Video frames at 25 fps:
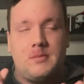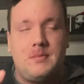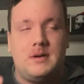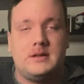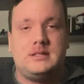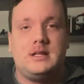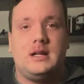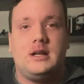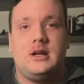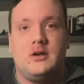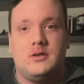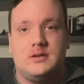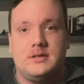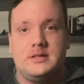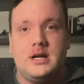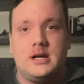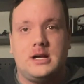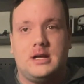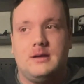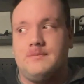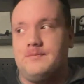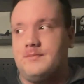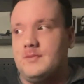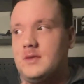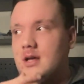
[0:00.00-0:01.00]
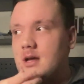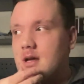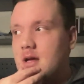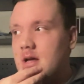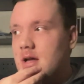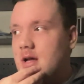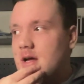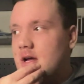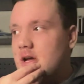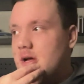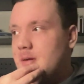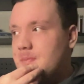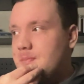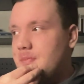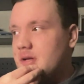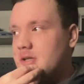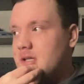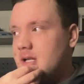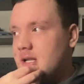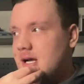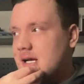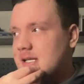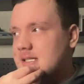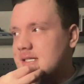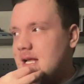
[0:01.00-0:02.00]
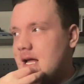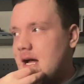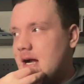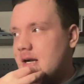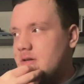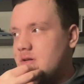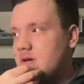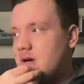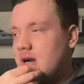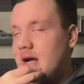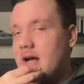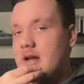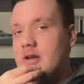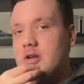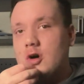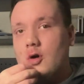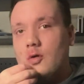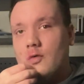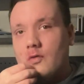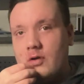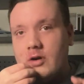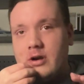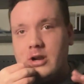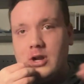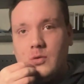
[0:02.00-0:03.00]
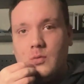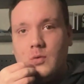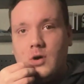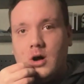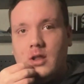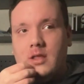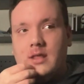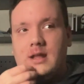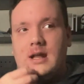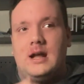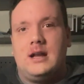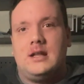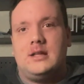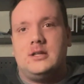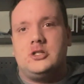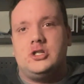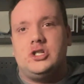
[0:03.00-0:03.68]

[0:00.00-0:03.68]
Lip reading: back to that here in a second. But the next actor I know very well, and that is